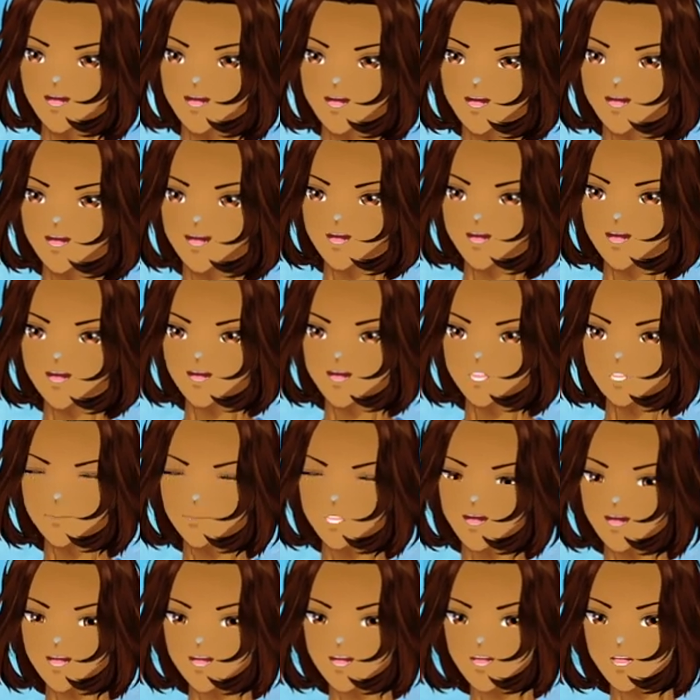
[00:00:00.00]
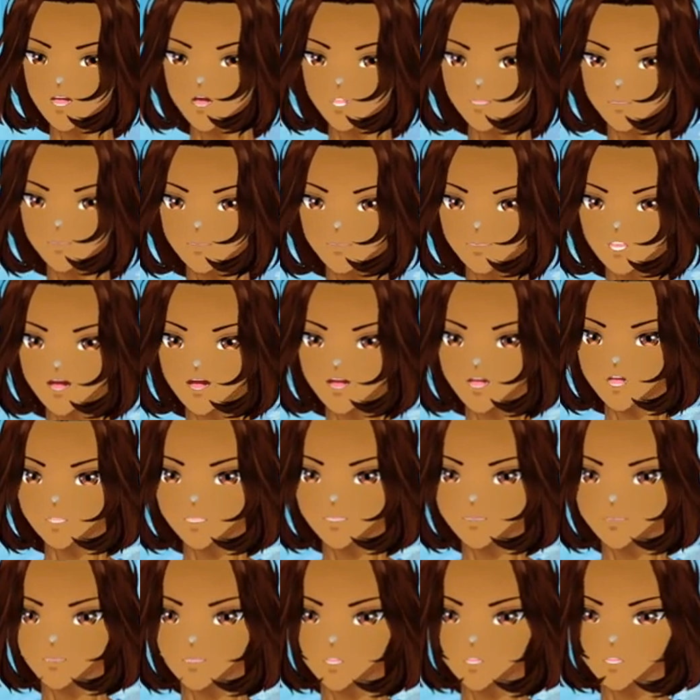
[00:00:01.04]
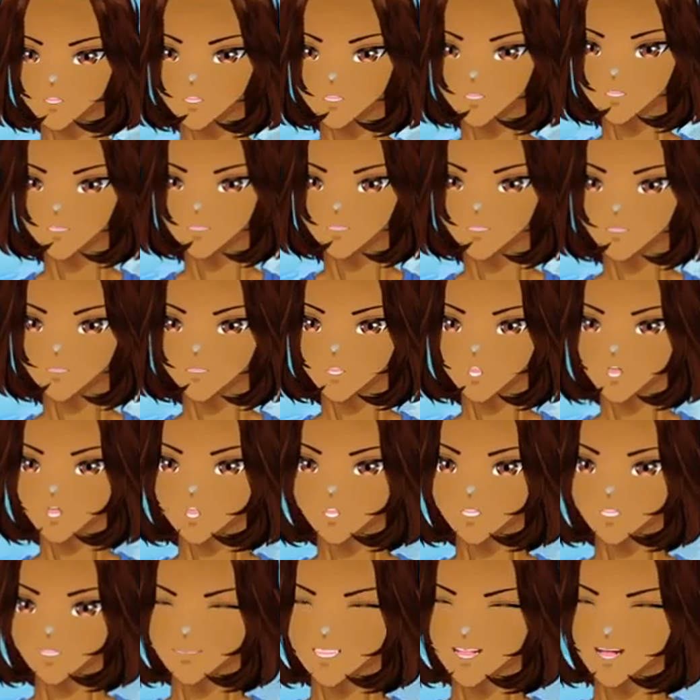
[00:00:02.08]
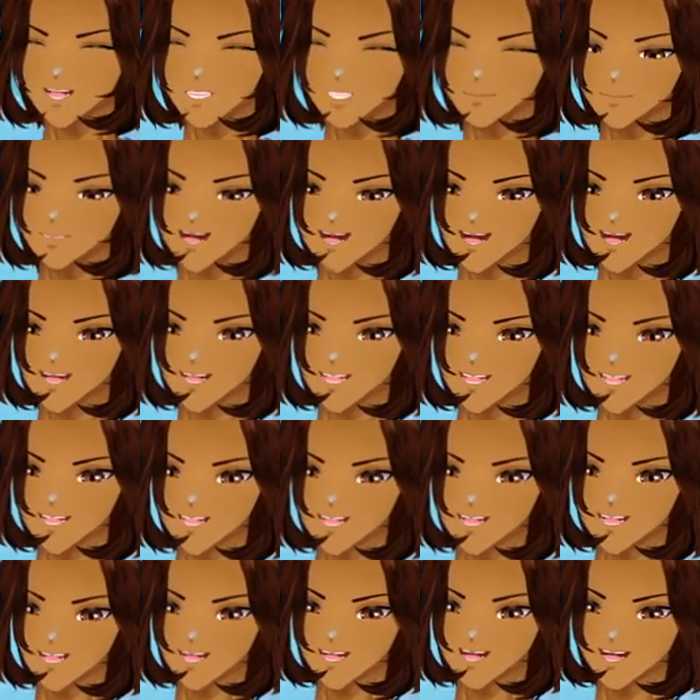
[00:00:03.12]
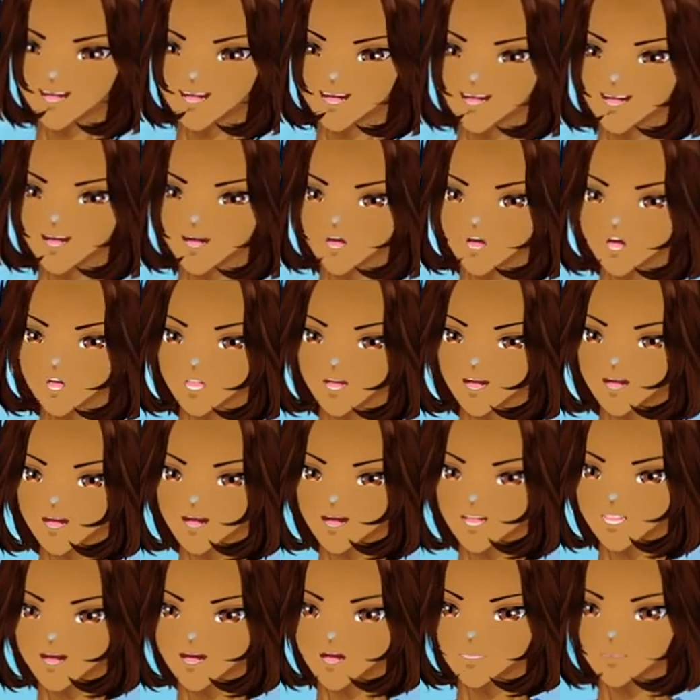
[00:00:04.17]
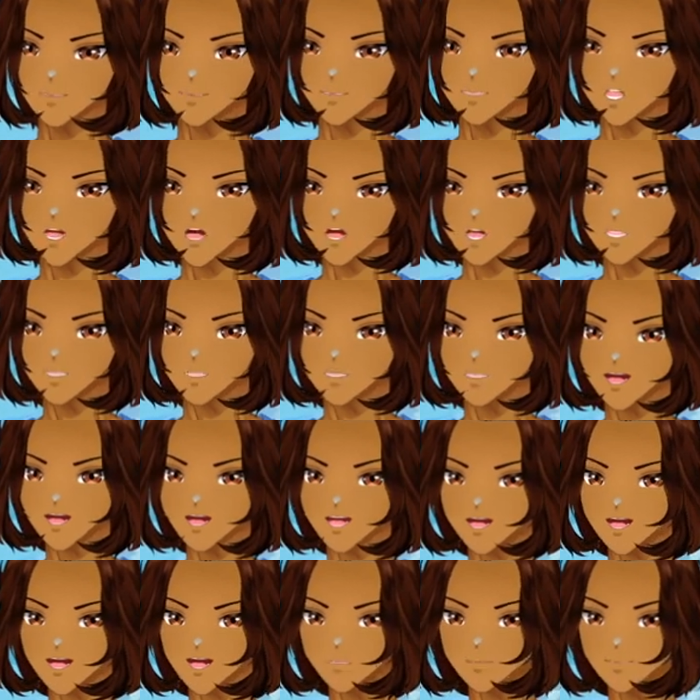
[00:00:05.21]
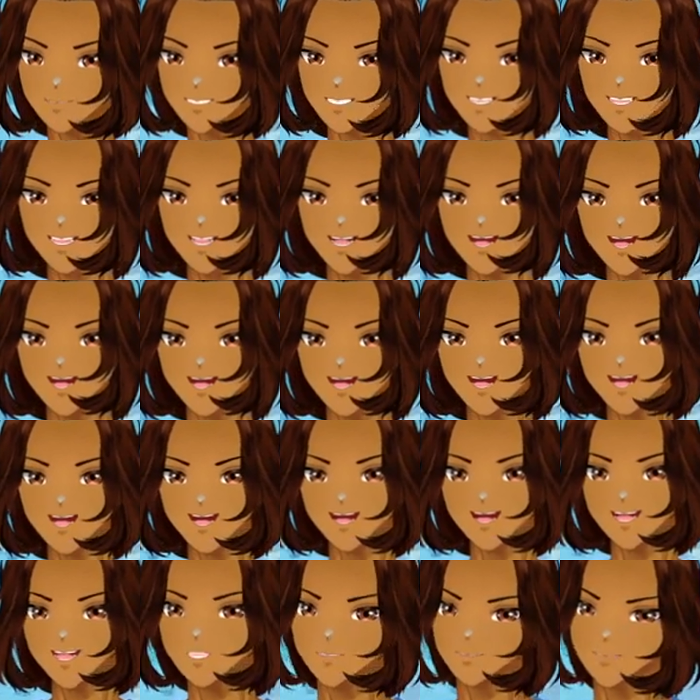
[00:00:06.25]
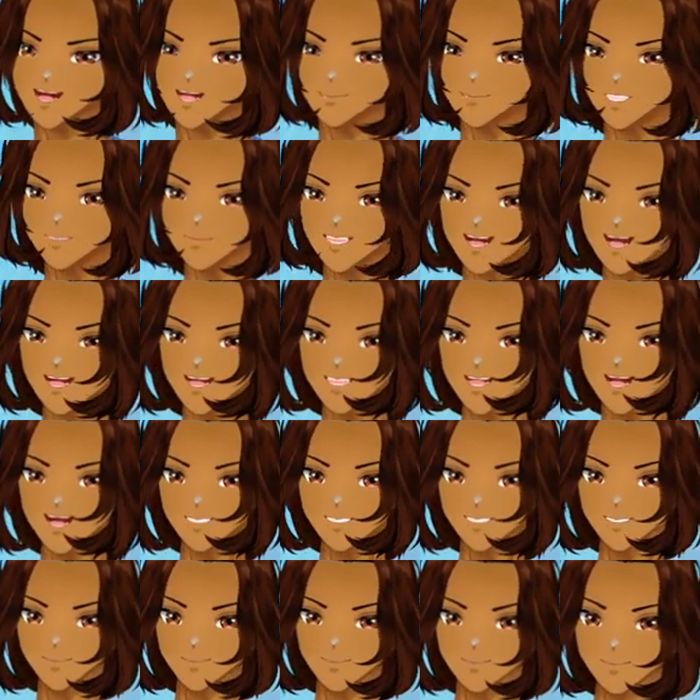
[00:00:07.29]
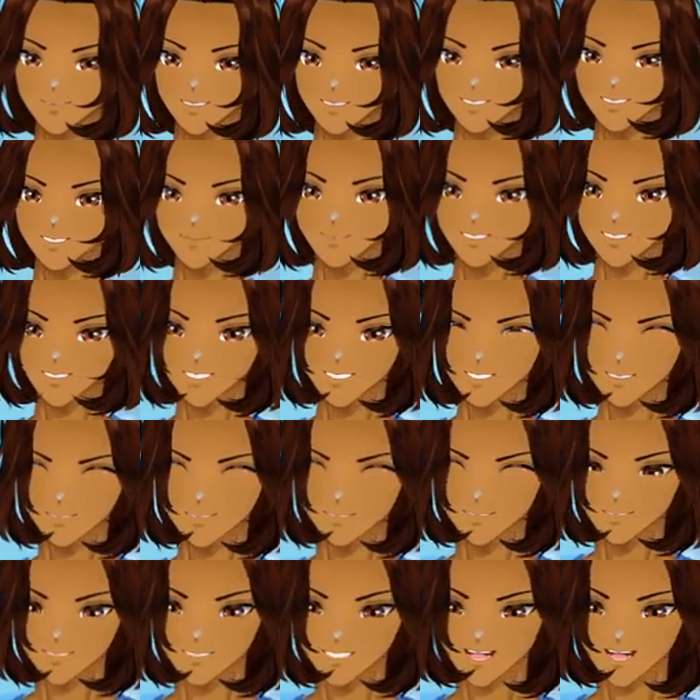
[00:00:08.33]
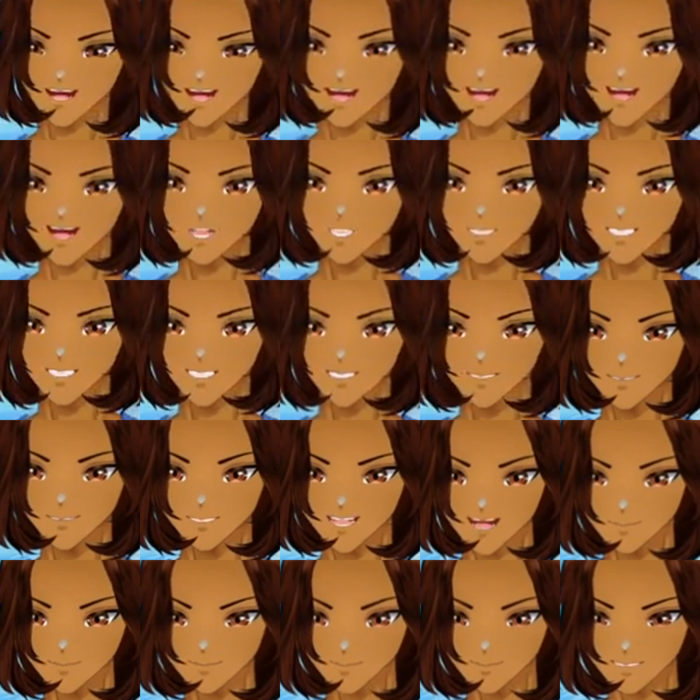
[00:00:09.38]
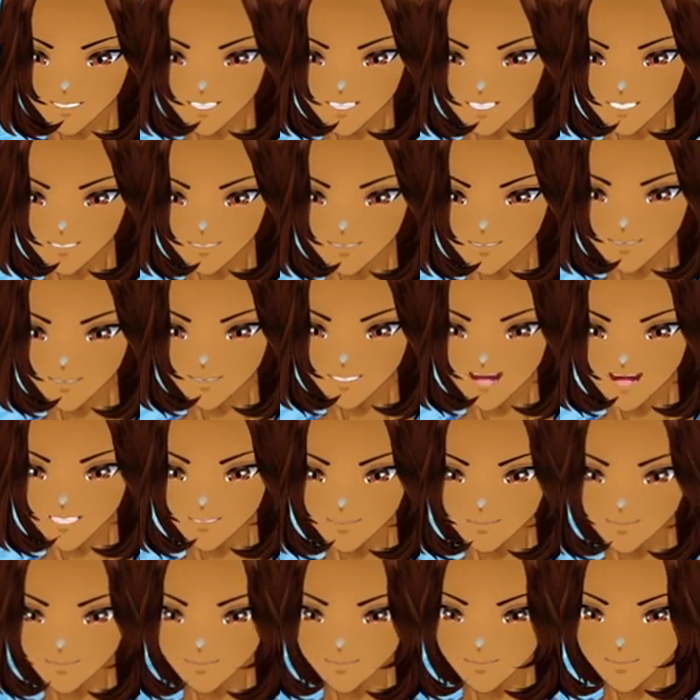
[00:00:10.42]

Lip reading: Did it do that? Did it go? Plane goes whoosh, whoosh. Did it do that? Or did it like not go through that time? Hold on, wait, what? Okay, let me see. I'm gonna accept and accept.